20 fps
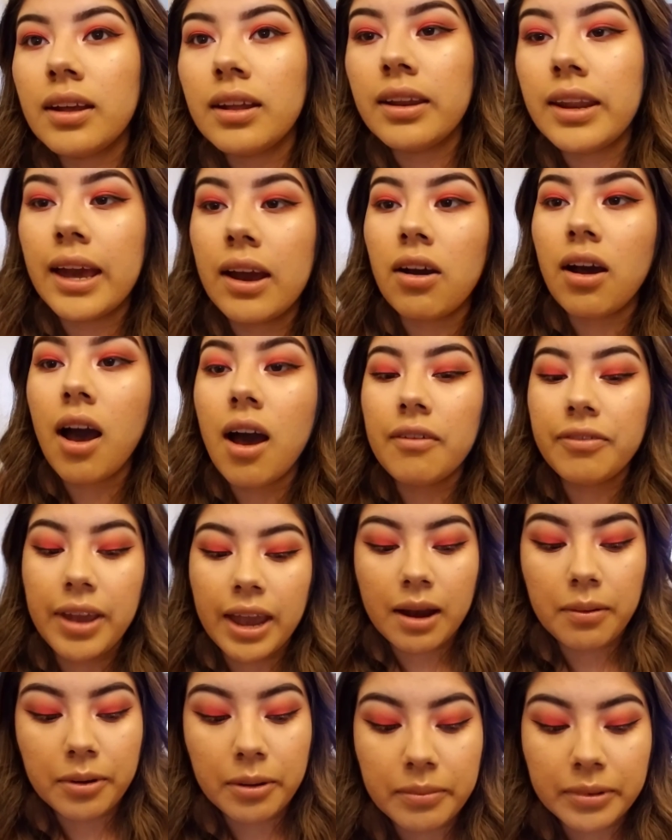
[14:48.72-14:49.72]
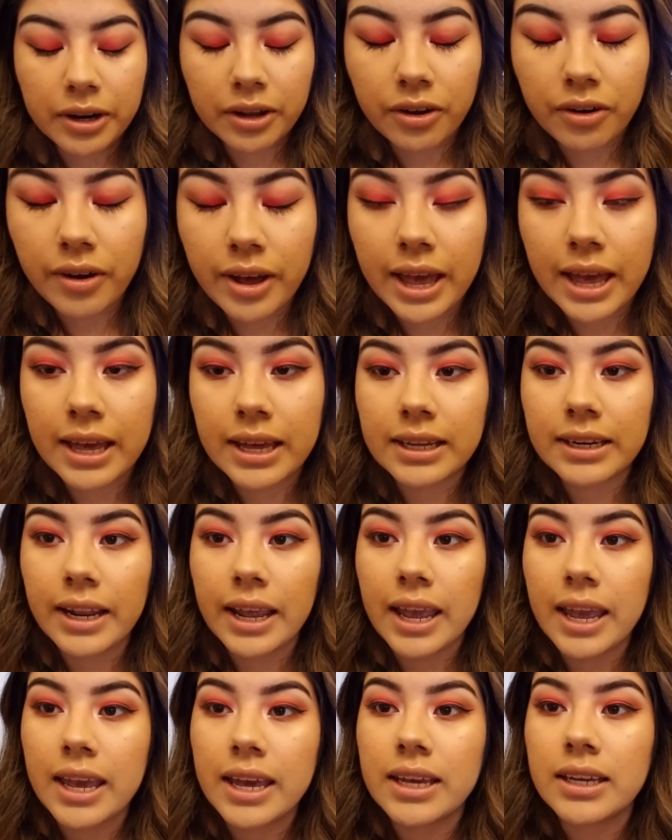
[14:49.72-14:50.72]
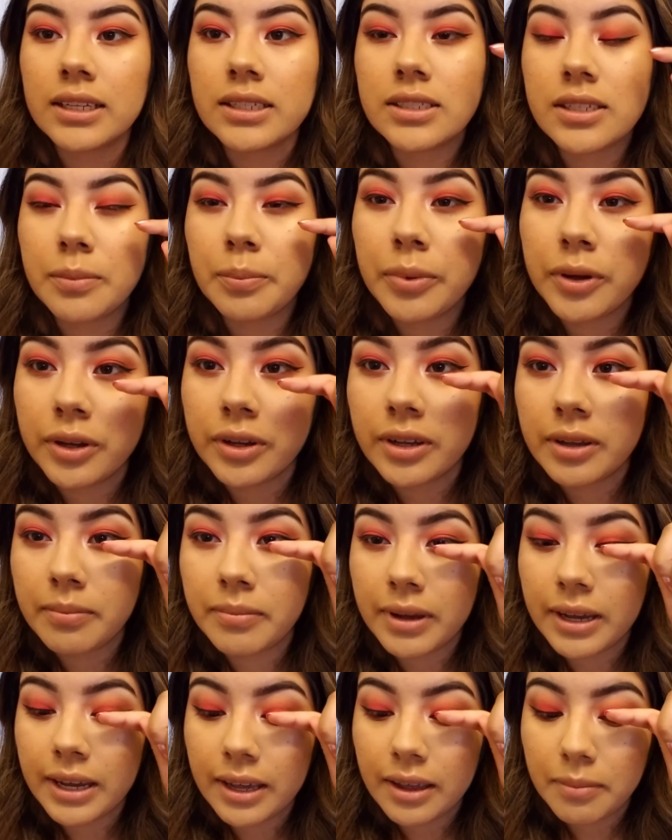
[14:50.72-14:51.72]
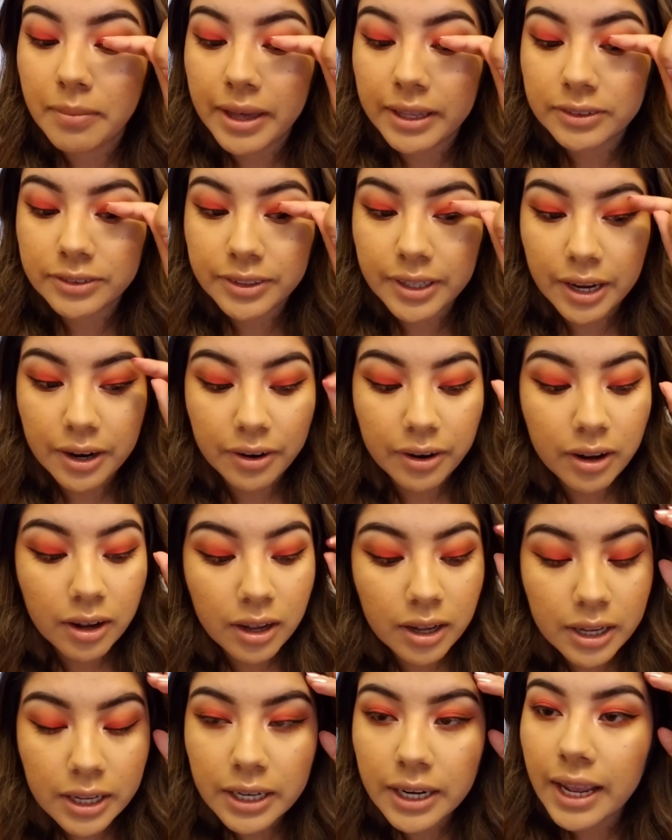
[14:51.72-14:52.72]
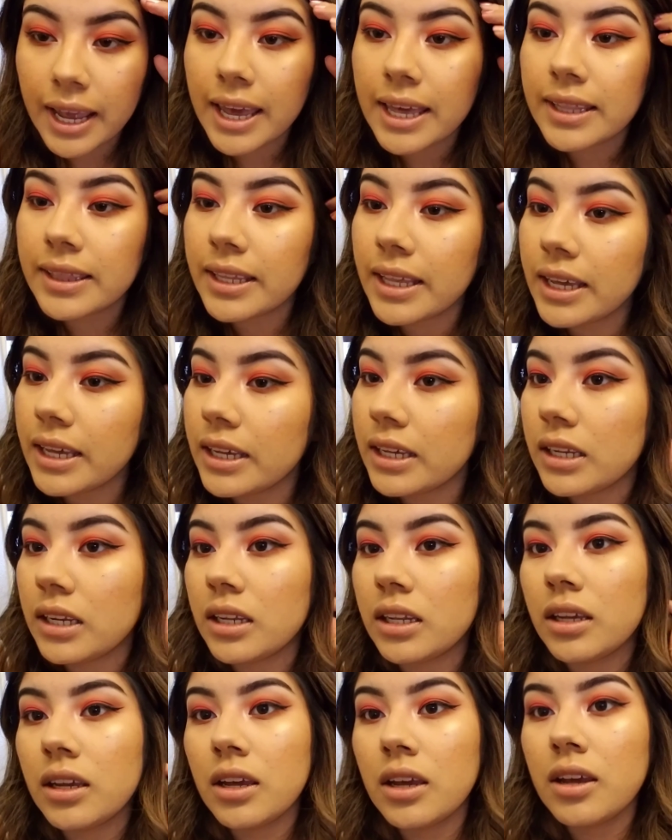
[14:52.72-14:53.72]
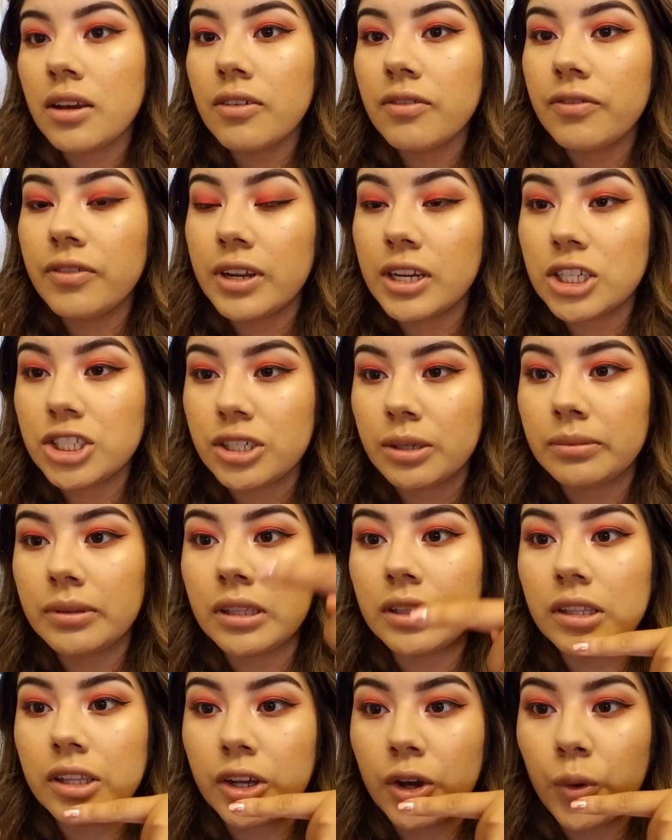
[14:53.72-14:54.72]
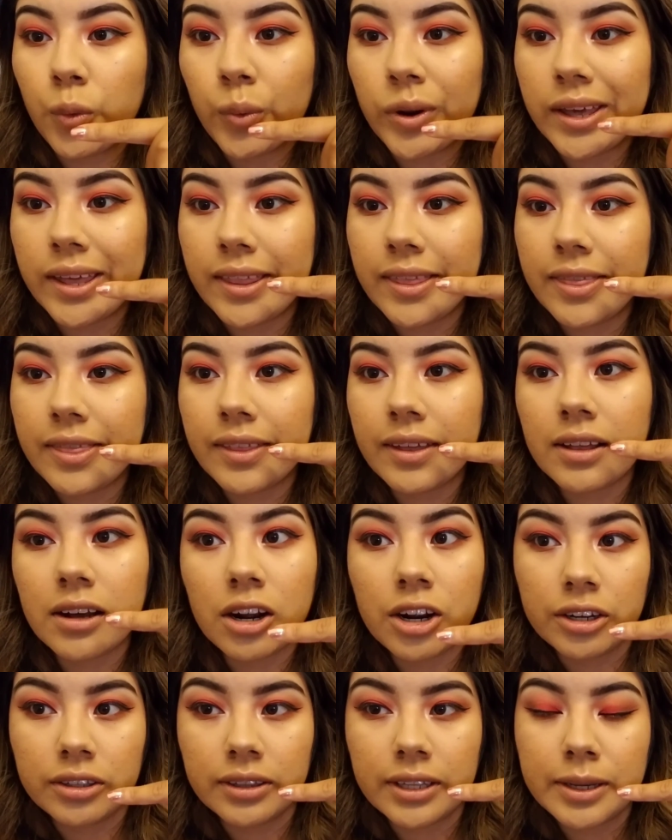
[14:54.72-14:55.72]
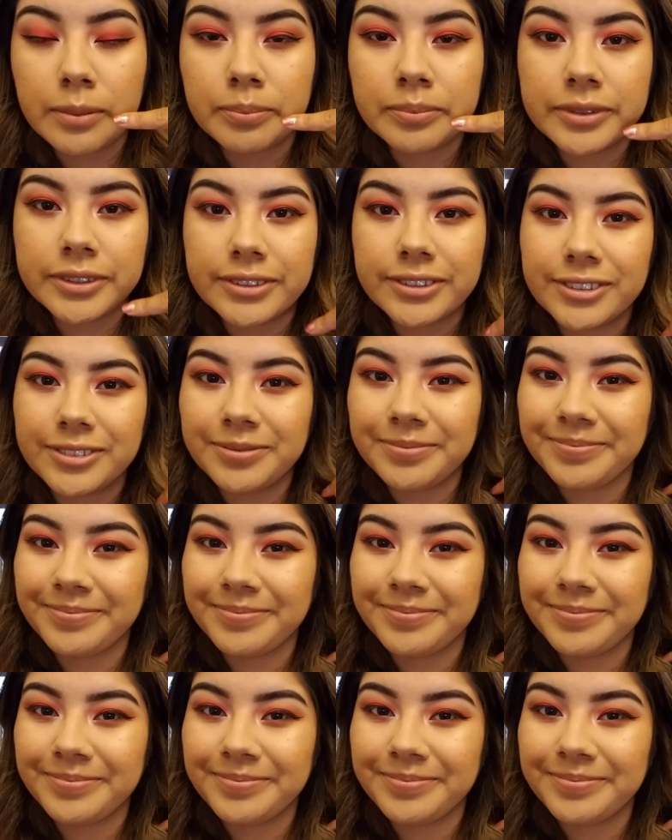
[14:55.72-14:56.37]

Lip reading: Now off camera, I'm going to go ahead and put my mascara on and then finish up the look with our lips.